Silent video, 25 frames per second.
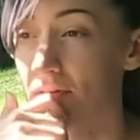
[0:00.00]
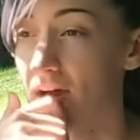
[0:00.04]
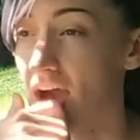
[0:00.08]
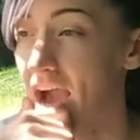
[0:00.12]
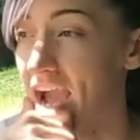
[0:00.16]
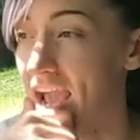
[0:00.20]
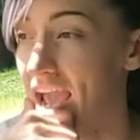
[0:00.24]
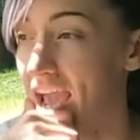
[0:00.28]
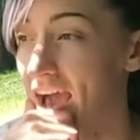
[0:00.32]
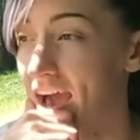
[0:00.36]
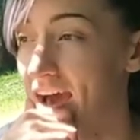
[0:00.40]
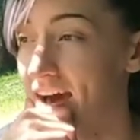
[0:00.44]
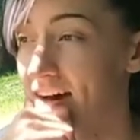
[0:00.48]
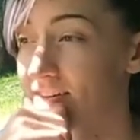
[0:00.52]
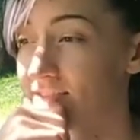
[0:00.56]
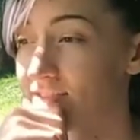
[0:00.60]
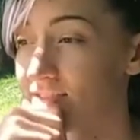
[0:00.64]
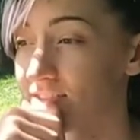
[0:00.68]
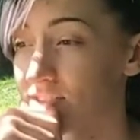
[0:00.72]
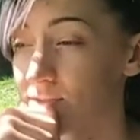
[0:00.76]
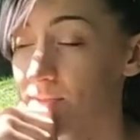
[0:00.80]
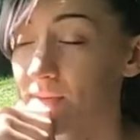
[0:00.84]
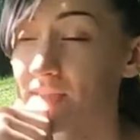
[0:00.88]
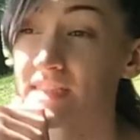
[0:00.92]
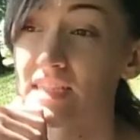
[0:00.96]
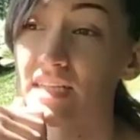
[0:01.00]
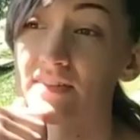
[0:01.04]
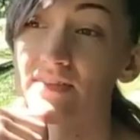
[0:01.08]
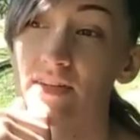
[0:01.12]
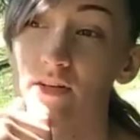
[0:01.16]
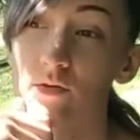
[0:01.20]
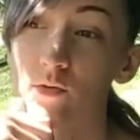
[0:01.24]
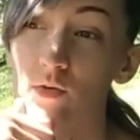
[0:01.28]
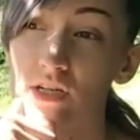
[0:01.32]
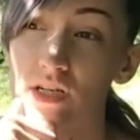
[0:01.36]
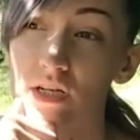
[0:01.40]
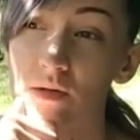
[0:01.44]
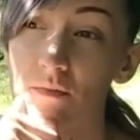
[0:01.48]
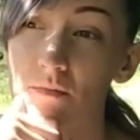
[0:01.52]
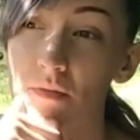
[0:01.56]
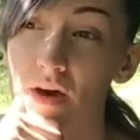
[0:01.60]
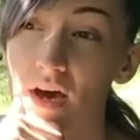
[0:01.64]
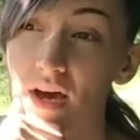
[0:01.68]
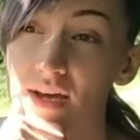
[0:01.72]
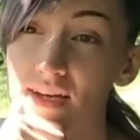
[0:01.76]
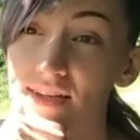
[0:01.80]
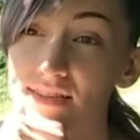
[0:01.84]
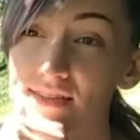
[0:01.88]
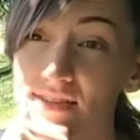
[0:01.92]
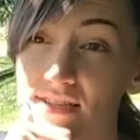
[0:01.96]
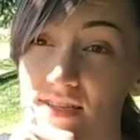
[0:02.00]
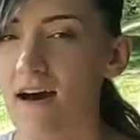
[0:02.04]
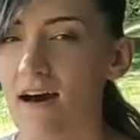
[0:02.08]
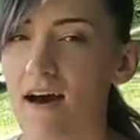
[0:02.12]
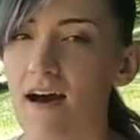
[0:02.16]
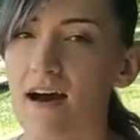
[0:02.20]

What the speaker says: I have a specific one in mind.